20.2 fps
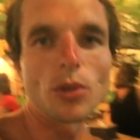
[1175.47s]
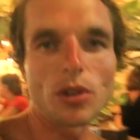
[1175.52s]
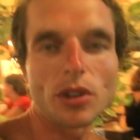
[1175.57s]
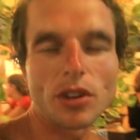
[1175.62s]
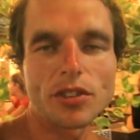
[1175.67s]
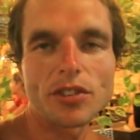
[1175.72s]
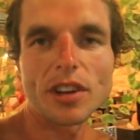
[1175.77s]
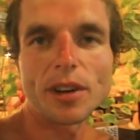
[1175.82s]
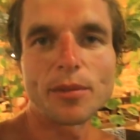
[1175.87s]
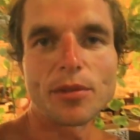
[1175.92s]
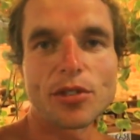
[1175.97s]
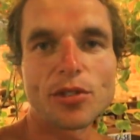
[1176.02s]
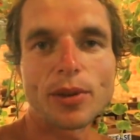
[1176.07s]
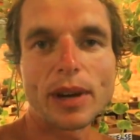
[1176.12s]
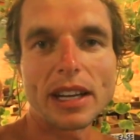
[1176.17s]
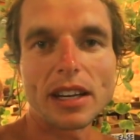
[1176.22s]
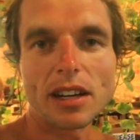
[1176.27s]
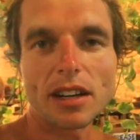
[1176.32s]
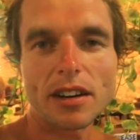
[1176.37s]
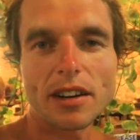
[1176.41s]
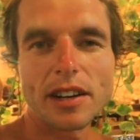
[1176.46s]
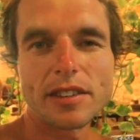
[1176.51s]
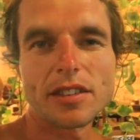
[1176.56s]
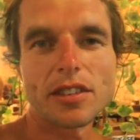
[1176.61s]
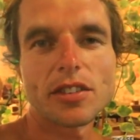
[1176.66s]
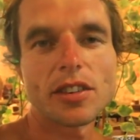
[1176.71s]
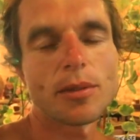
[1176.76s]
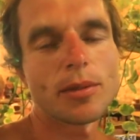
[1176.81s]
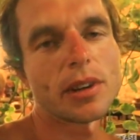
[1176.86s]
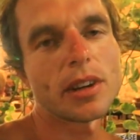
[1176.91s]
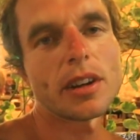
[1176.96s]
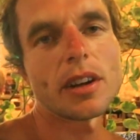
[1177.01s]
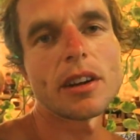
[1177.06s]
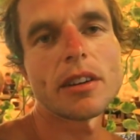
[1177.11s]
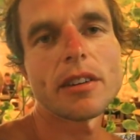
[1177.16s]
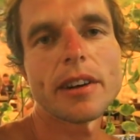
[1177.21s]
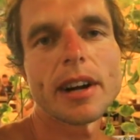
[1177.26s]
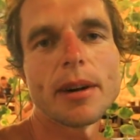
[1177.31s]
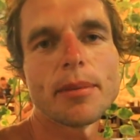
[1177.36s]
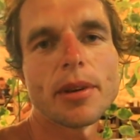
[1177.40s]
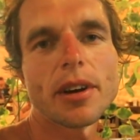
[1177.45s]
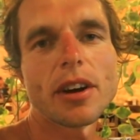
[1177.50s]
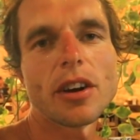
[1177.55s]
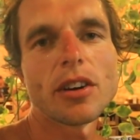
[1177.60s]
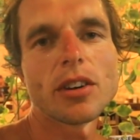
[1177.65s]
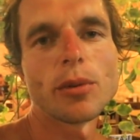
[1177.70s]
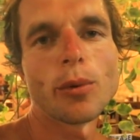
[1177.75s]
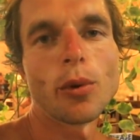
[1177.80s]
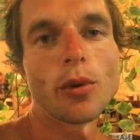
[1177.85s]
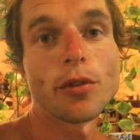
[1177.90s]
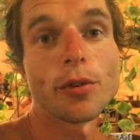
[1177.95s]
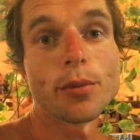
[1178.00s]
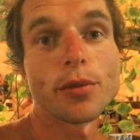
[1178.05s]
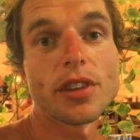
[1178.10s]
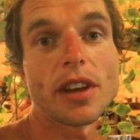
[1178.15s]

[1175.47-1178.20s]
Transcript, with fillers: water because I'm sweating like crazy, so I'm gonna go grab coconut water from